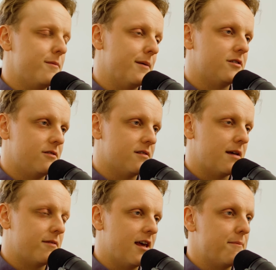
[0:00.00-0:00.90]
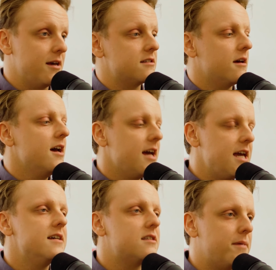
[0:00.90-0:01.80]
be able to do the same thing here, but
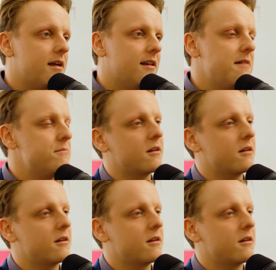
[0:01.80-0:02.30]
he is a big name.